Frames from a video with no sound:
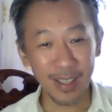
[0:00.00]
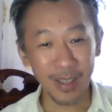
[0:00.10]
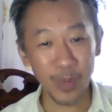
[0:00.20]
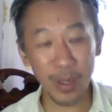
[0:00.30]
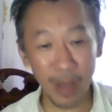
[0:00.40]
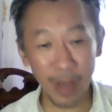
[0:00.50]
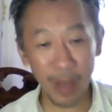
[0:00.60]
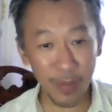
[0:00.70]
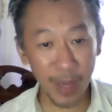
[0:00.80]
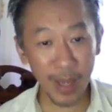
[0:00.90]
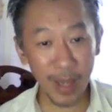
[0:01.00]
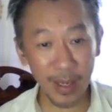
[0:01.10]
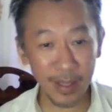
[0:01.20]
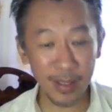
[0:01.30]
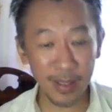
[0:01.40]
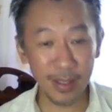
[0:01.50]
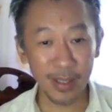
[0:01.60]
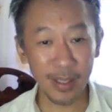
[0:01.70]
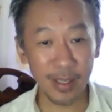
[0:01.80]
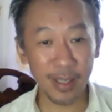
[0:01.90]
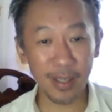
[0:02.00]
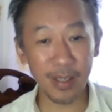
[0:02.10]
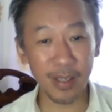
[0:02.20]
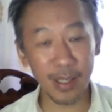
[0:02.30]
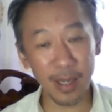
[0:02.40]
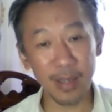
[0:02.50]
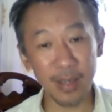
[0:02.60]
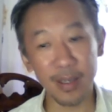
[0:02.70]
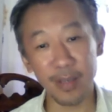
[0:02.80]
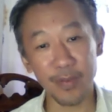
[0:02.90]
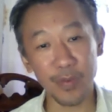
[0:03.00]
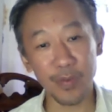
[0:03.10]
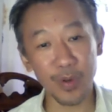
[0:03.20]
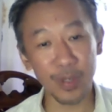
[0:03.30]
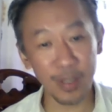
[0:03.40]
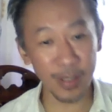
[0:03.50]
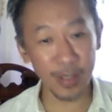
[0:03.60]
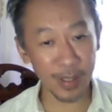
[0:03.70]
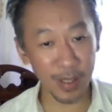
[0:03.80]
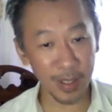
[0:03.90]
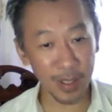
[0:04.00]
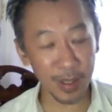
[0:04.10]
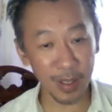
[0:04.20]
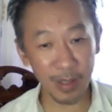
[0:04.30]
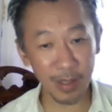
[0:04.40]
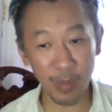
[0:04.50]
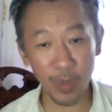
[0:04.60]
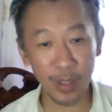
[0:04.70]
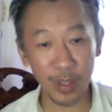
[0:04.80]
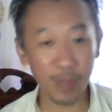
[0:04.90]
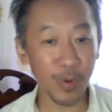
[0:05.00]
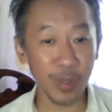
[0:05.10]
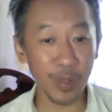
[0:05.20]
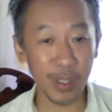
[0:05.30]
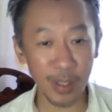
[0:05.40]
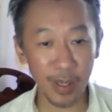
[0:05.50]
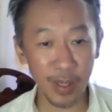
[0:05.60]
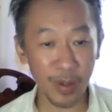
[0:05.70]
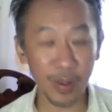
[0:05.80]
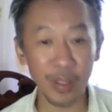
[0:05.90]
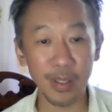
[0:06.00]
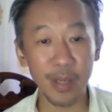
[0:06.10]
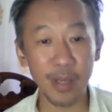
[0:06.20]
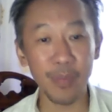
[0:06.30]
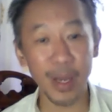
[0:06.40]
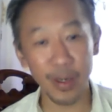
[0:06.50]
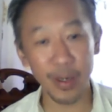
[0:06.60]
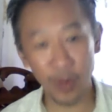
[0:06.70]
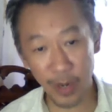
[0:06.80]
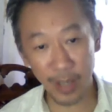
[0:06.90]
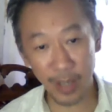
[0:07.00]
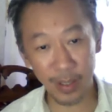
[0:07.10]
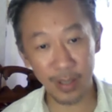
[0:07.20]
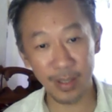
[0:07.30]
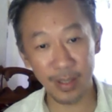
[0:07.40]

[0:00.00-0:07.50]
When you have the mind, then it, of course, it's somewhat subconsciously or consciously mind oriented.